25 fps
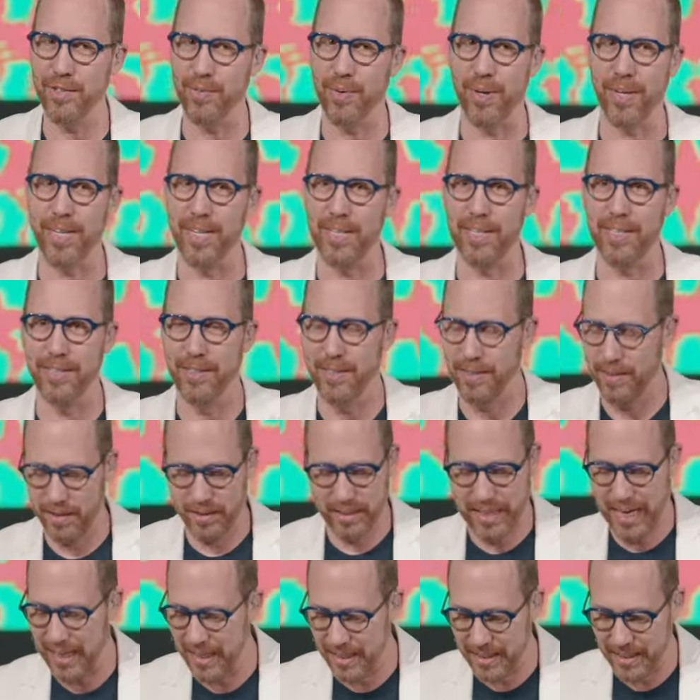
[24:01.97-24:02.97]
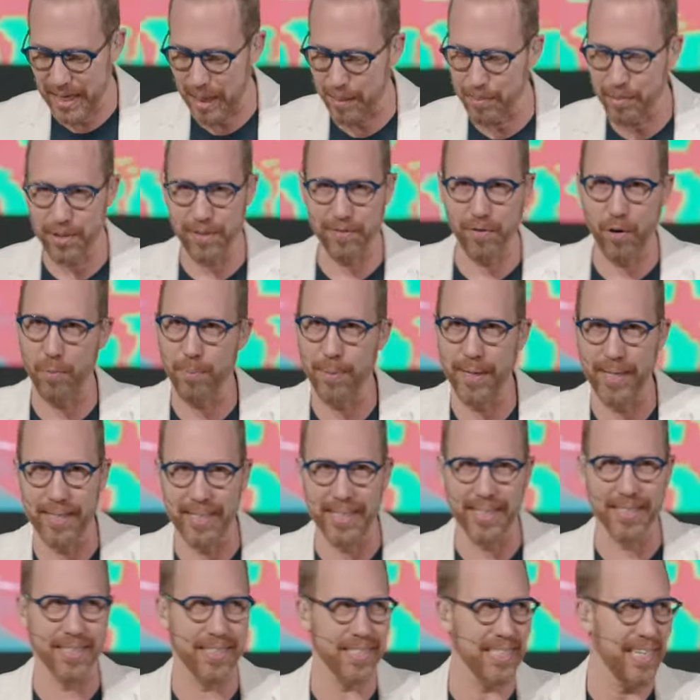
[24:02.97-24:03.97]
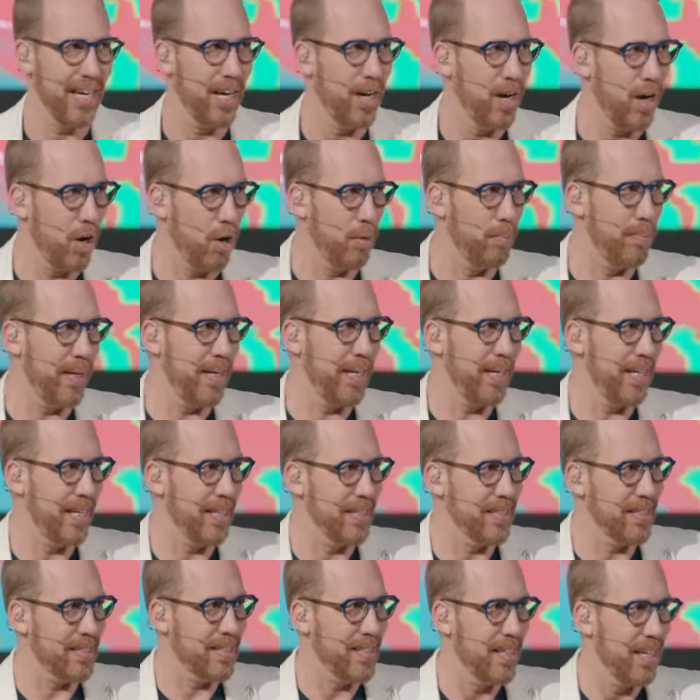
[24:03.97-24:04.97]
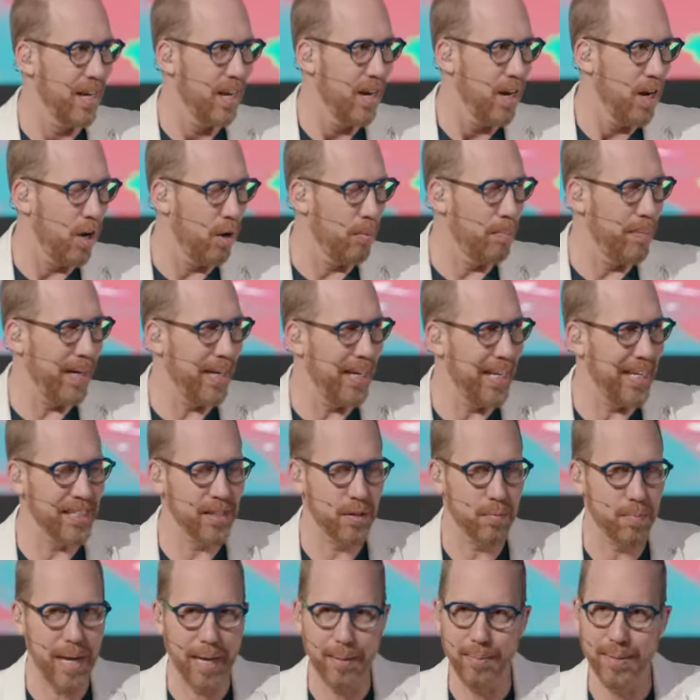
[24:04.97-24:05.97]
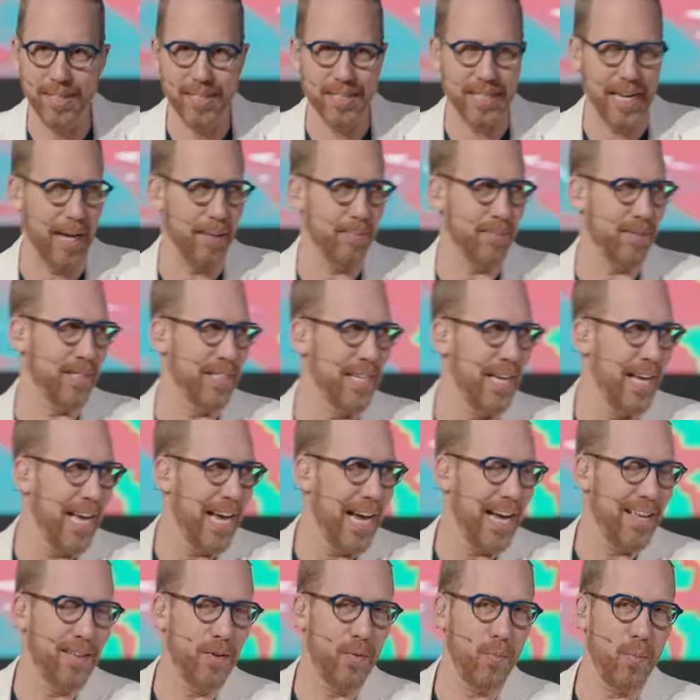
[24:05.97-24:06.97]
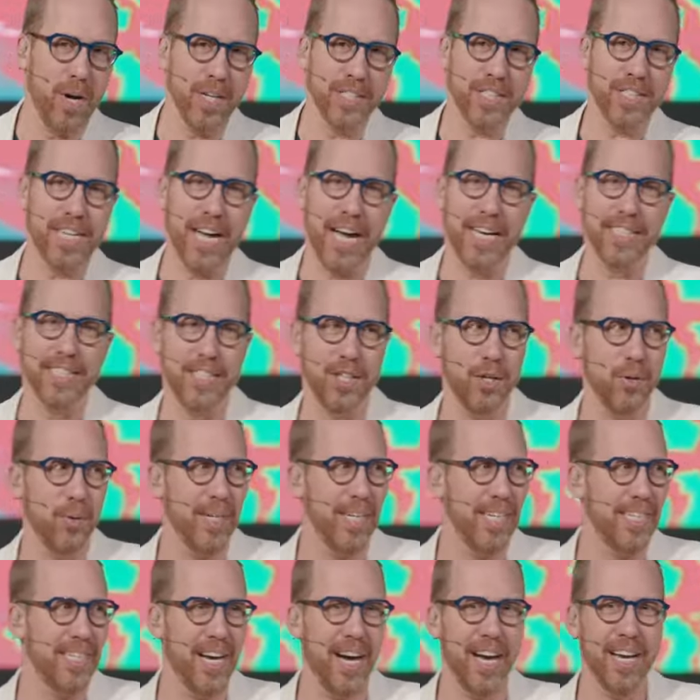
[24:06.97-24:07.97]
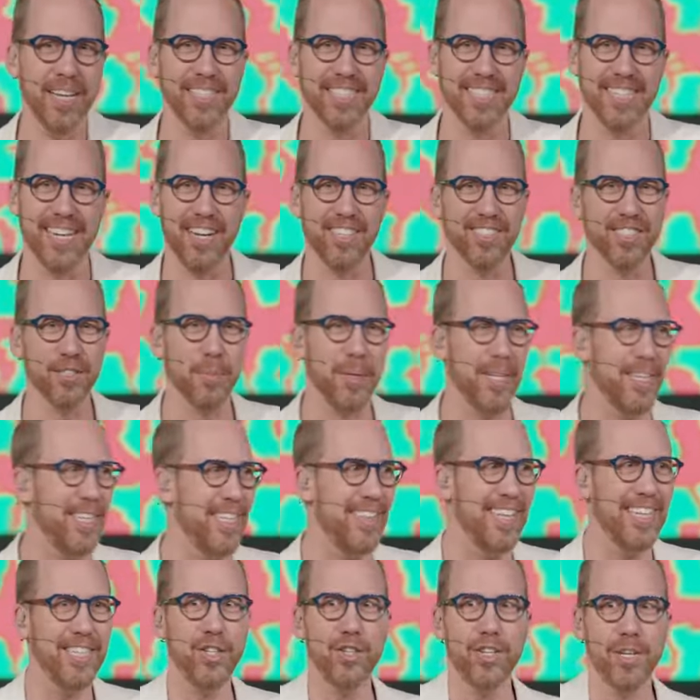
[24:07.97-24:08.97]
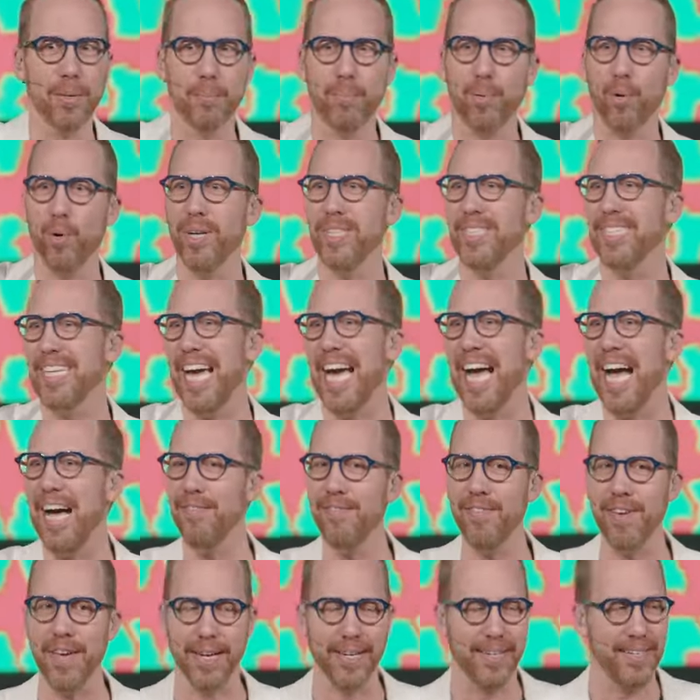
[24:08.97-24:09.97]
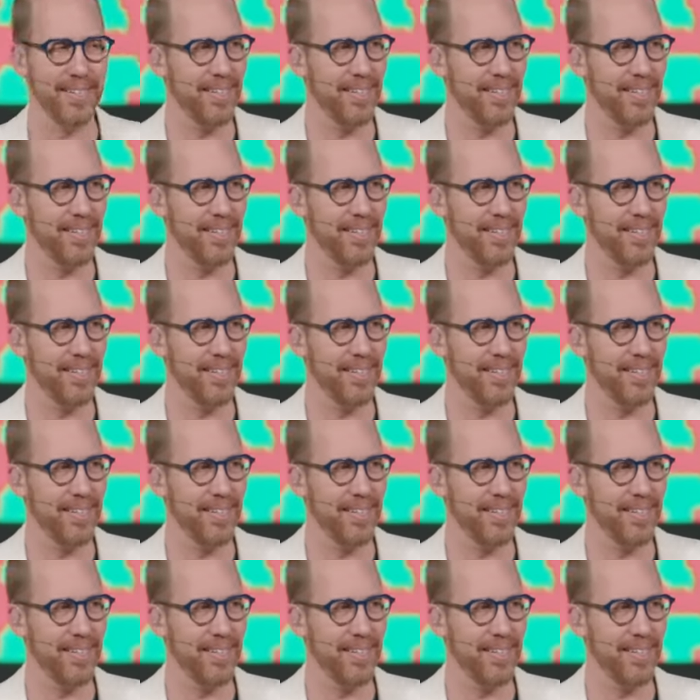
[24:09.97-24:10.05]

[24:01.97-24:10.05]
want to take steps of obedience, obedience, obedience, baby steps. And then watch God do what he does. And ultimately, then you can point to heaven